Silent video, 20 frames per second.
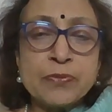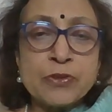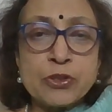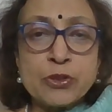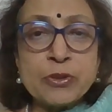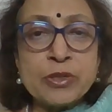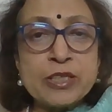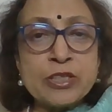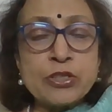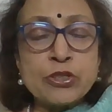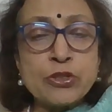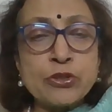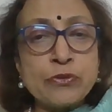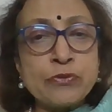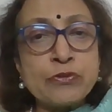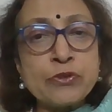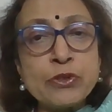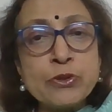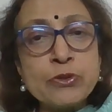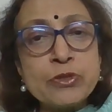So instead
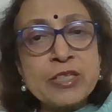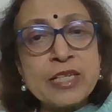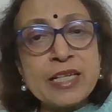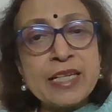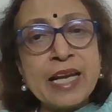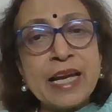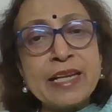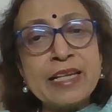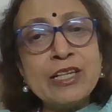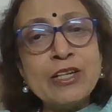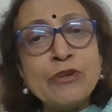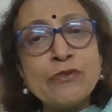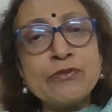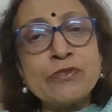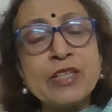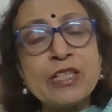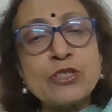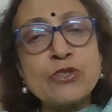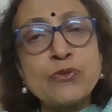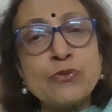of using any
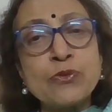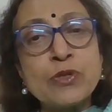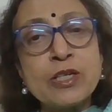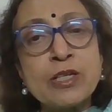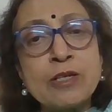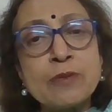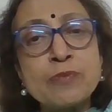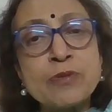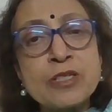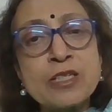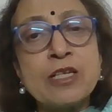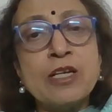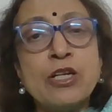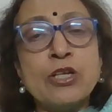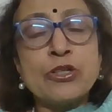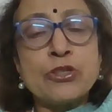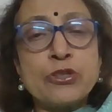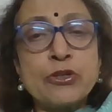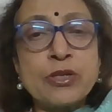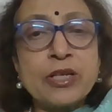of these verbs
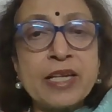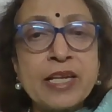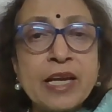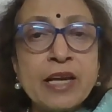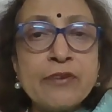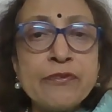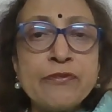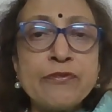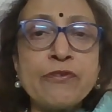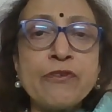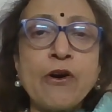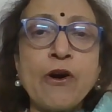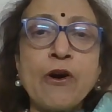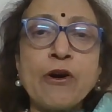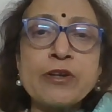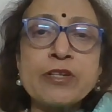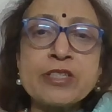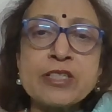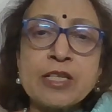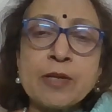to give
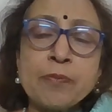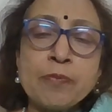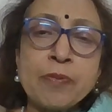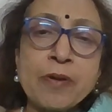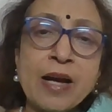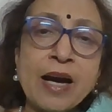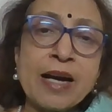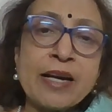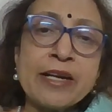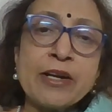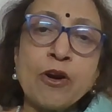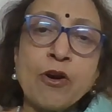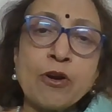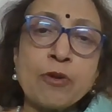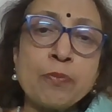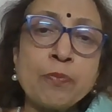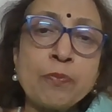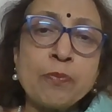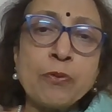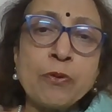or supply
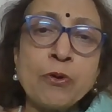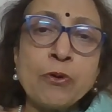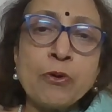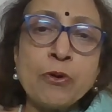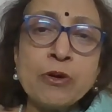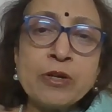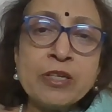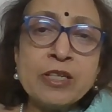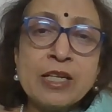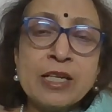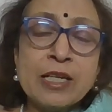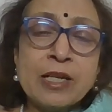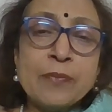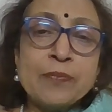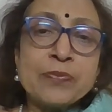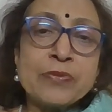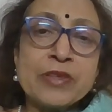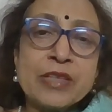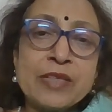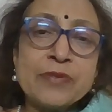or pour,
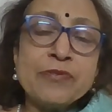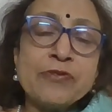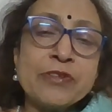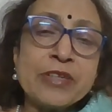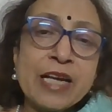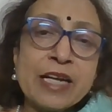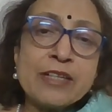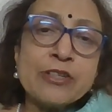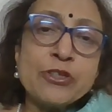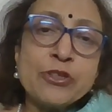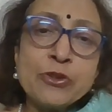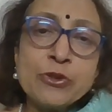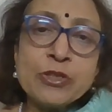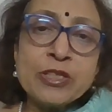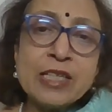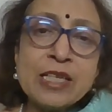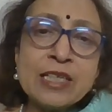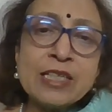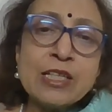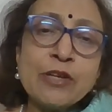we are
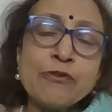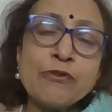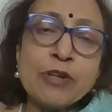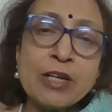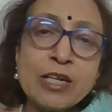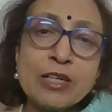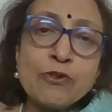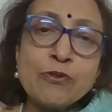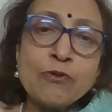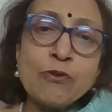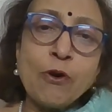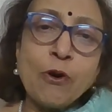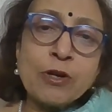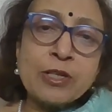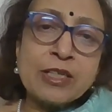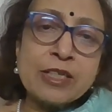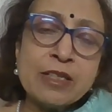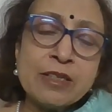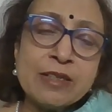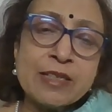using the word
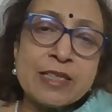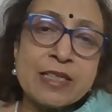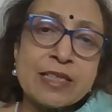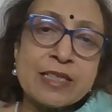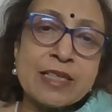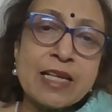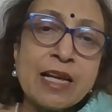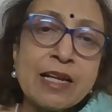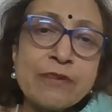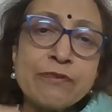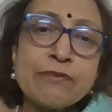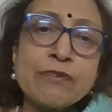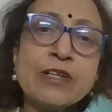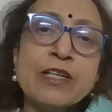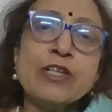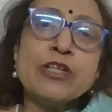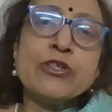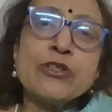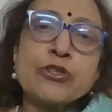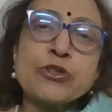water itself
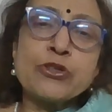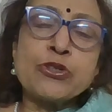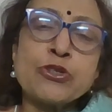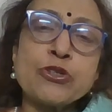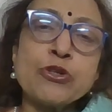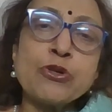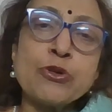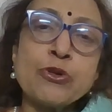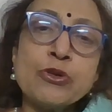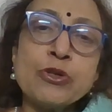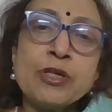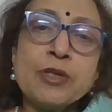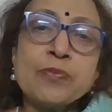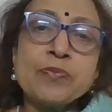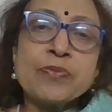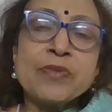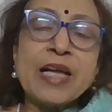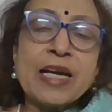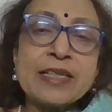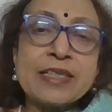to show
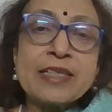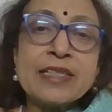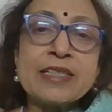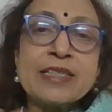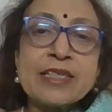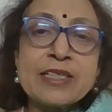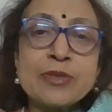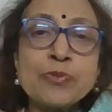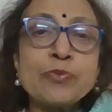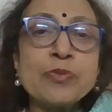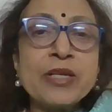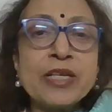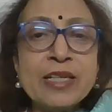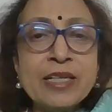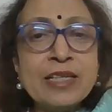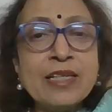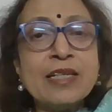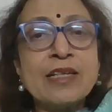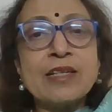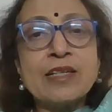that it is
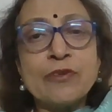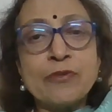being